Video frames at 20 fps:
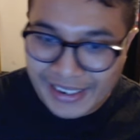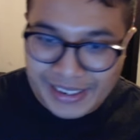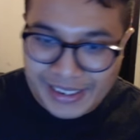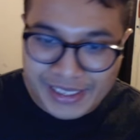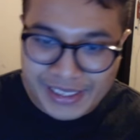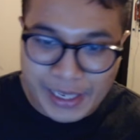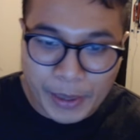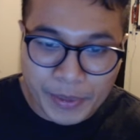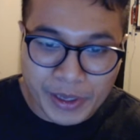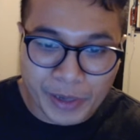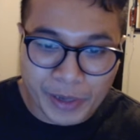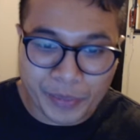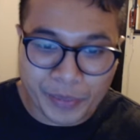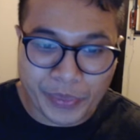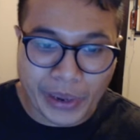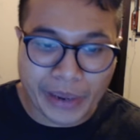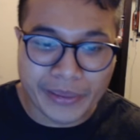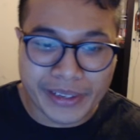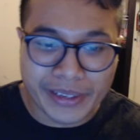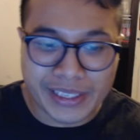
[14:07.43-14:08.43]
So they're
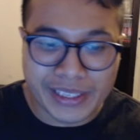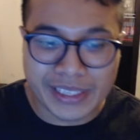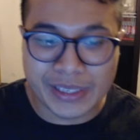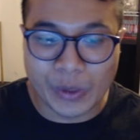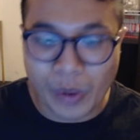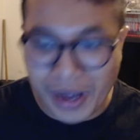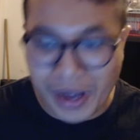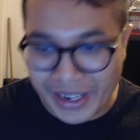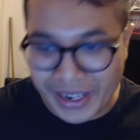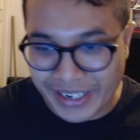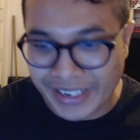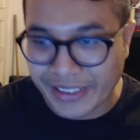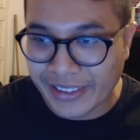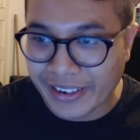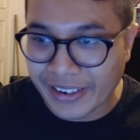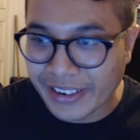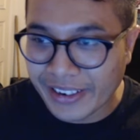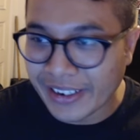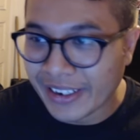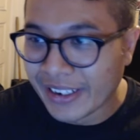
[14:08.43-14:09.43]
probably squatting in
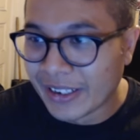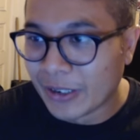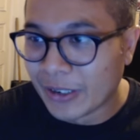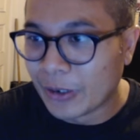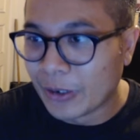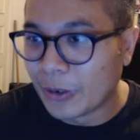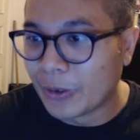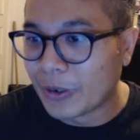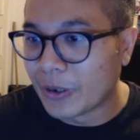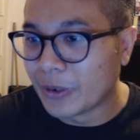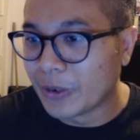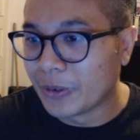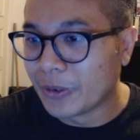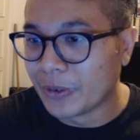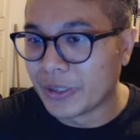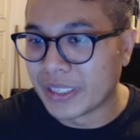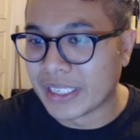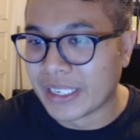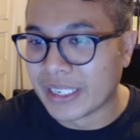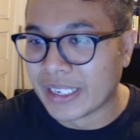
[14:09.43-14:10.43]
there. Who
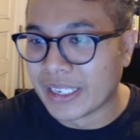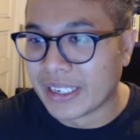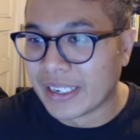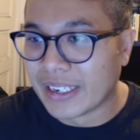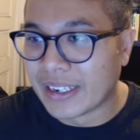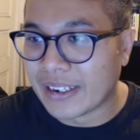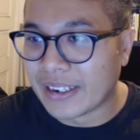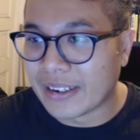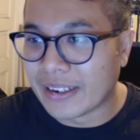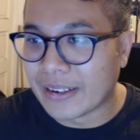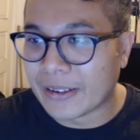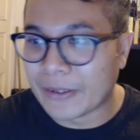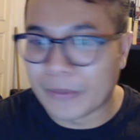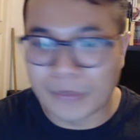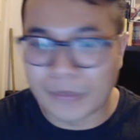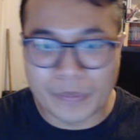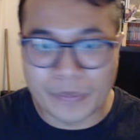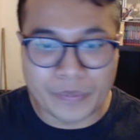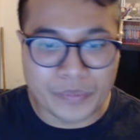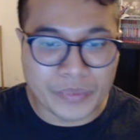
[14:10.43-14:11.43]
knows?
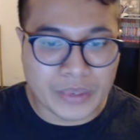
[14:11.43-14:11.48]
Um,